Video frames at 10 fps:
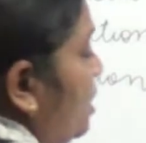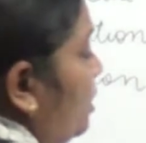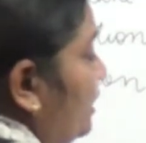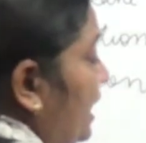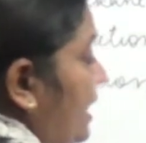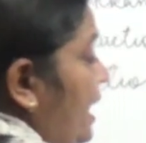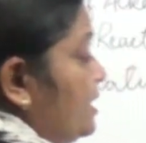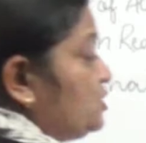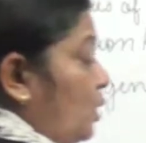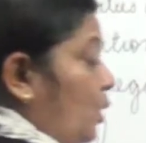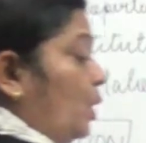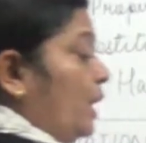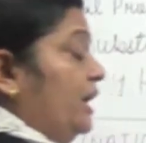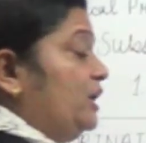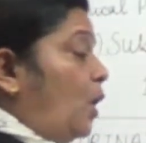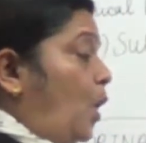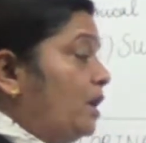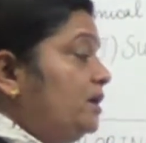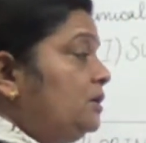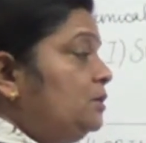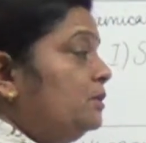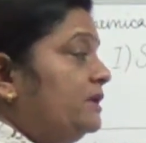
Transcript: Okay, so in order to